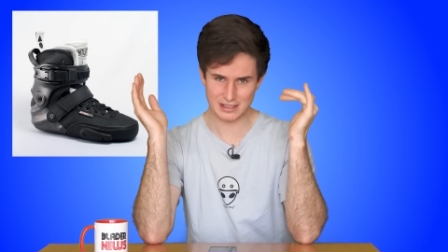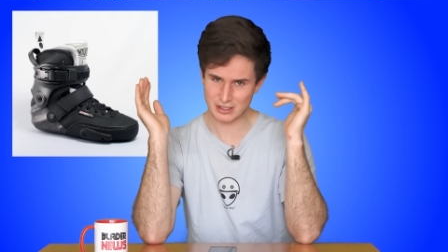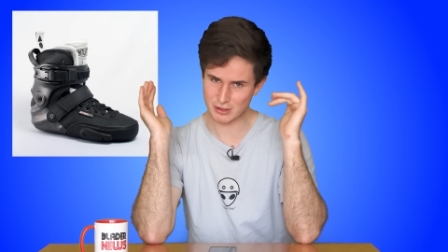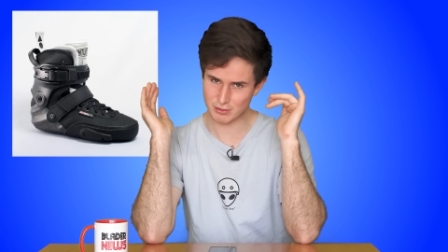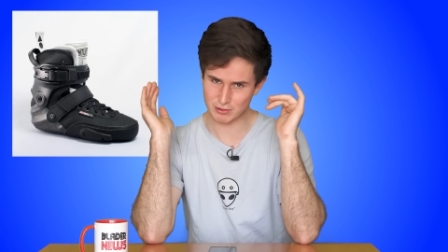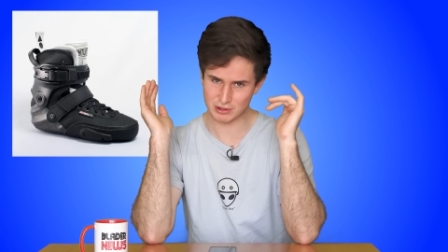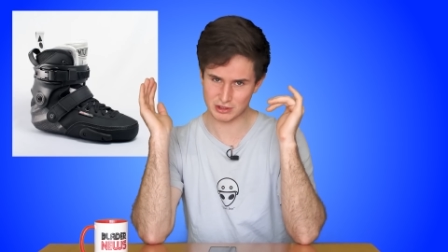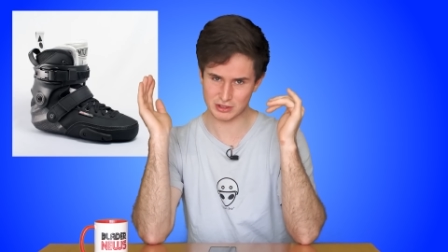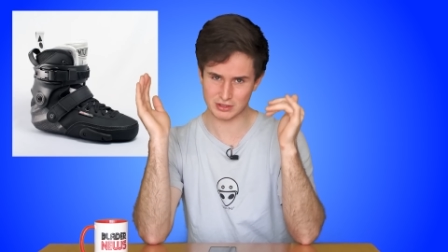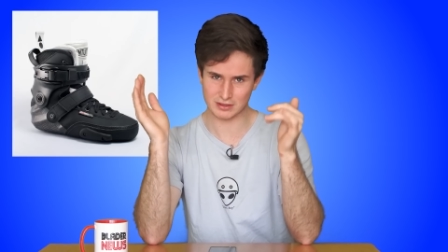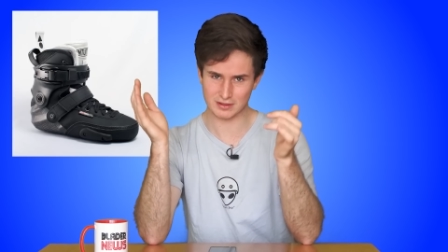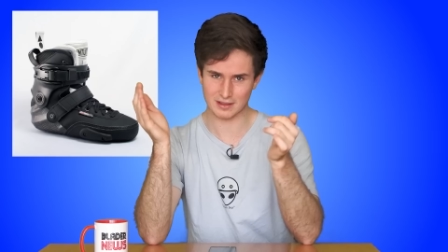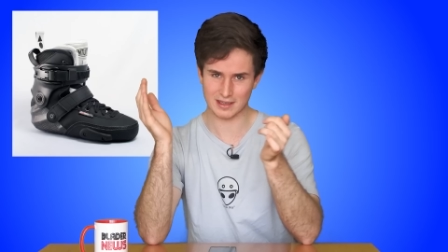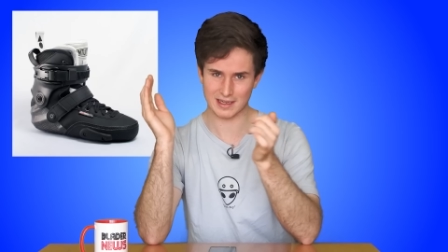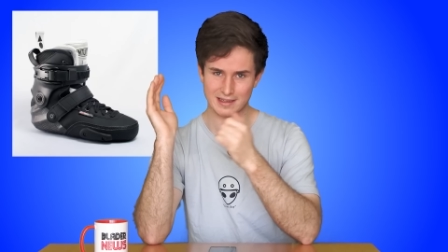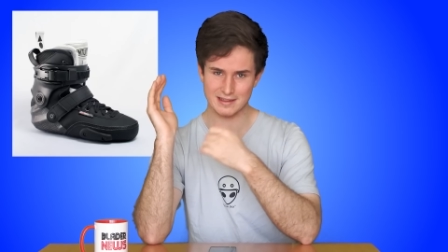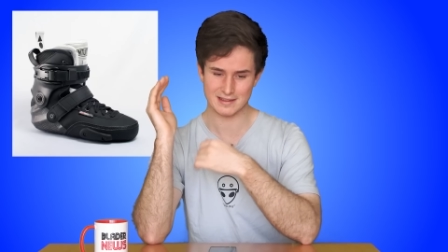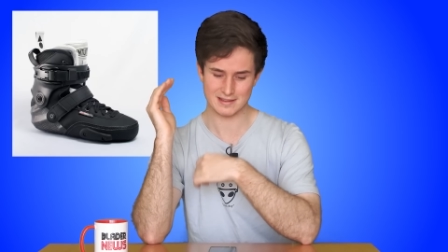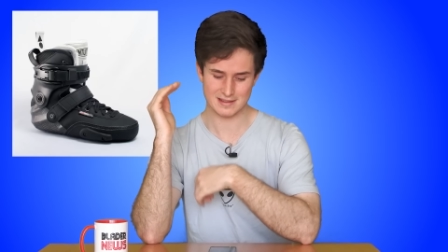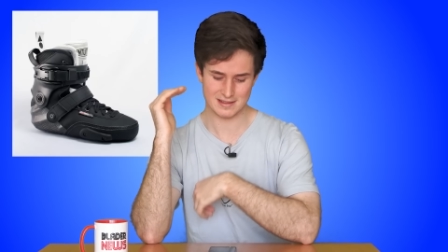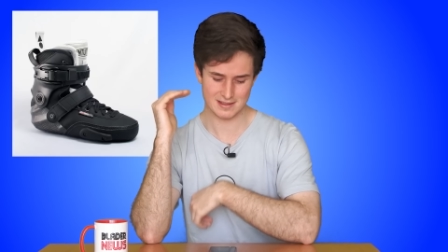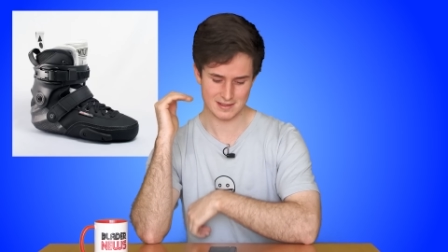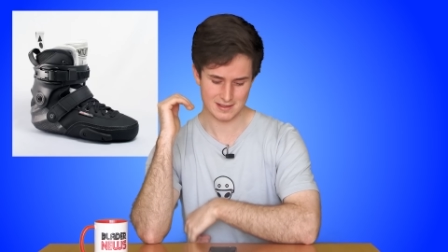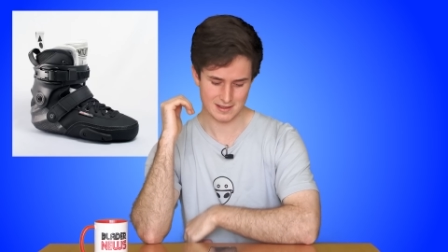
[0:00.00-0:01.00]
Intuition
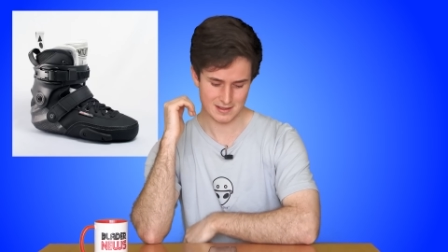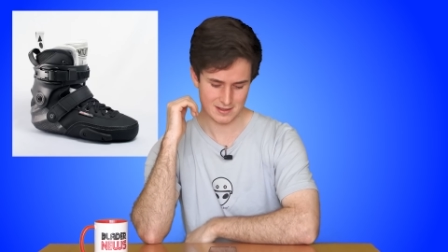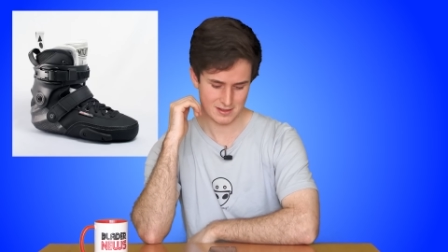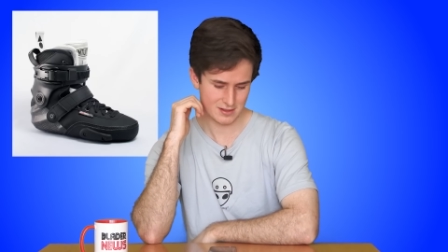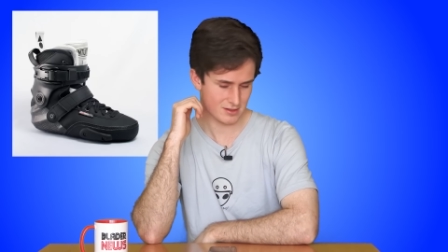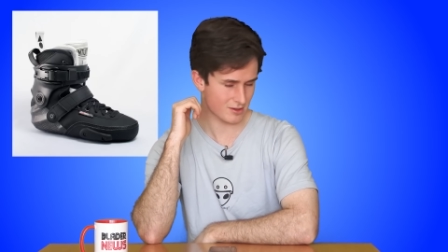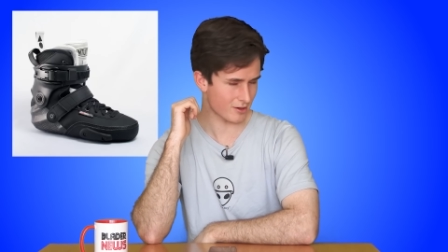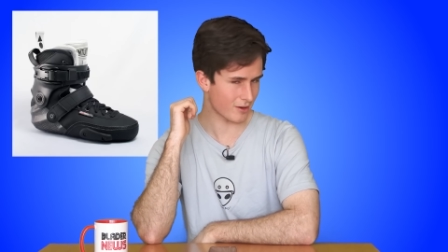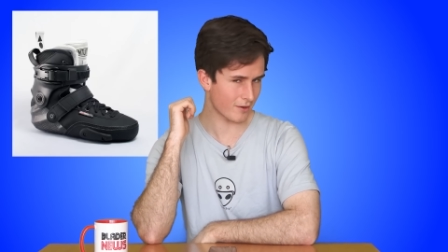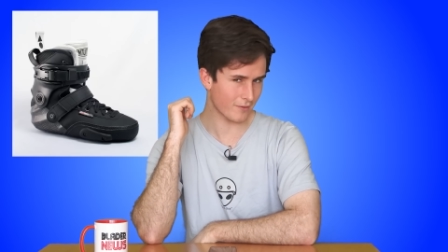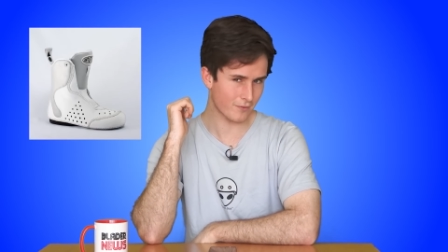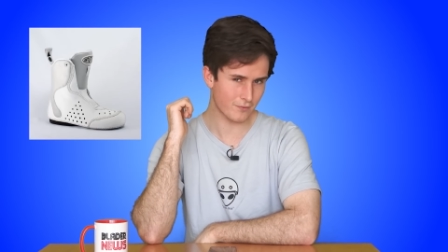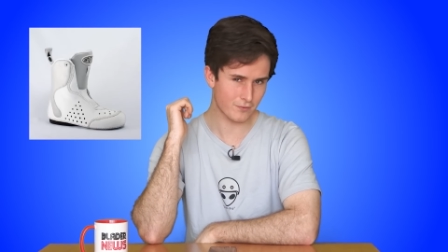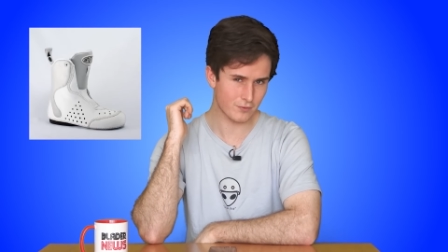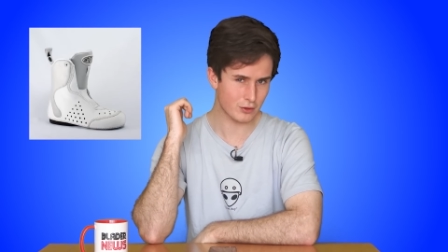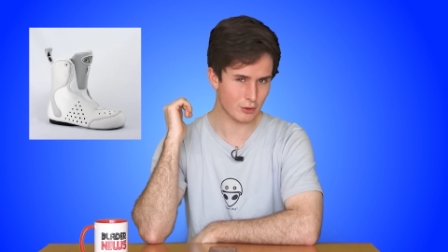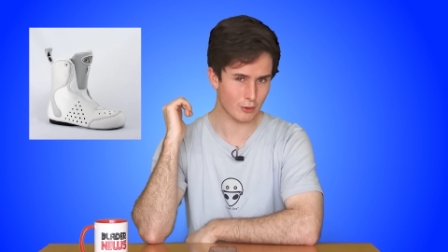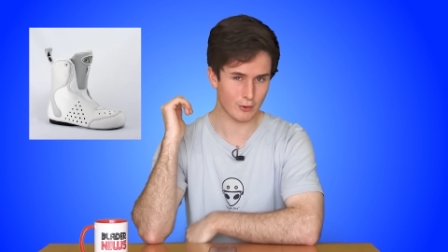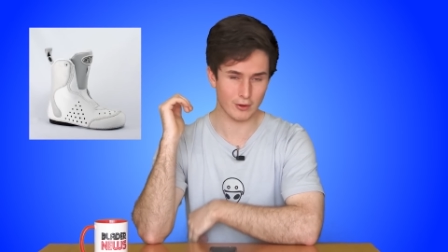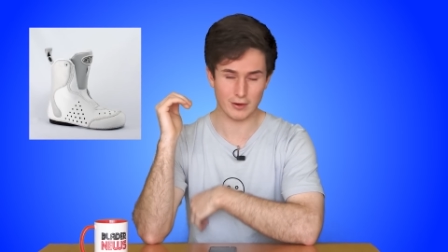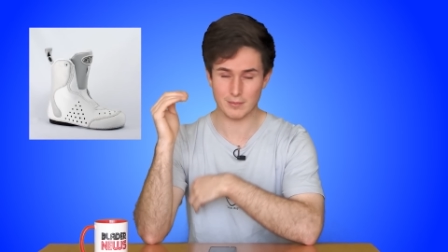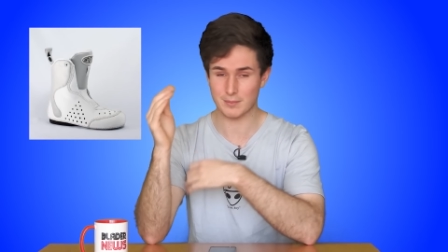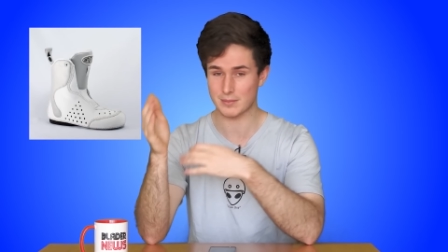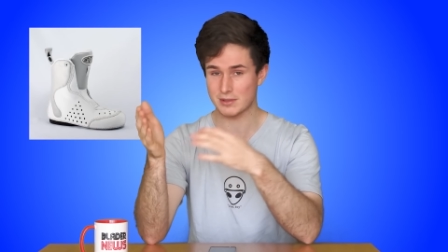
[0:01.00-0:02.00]
liners. So if
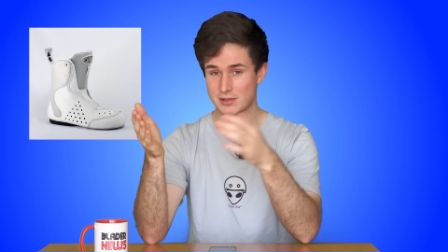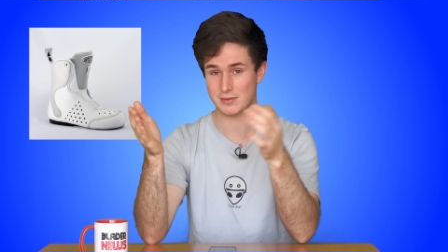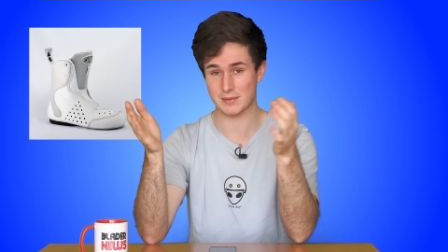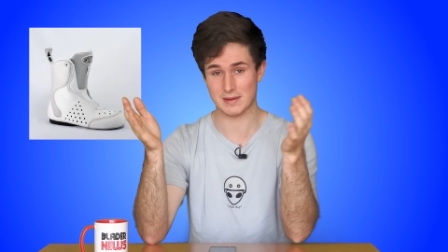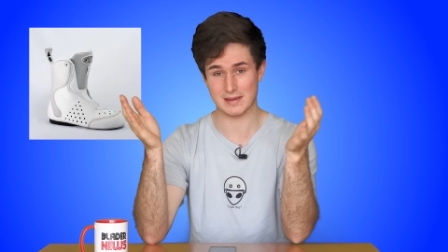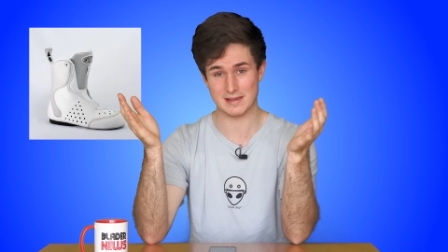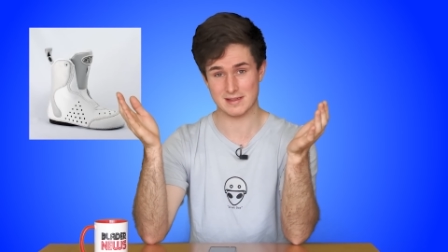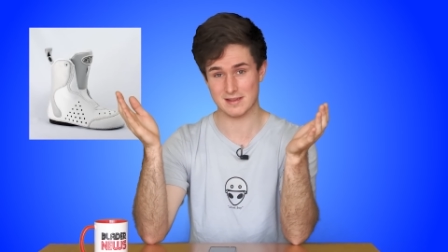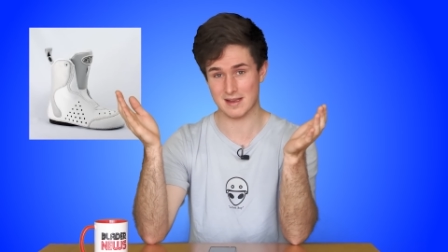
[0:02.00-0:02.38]
you're in between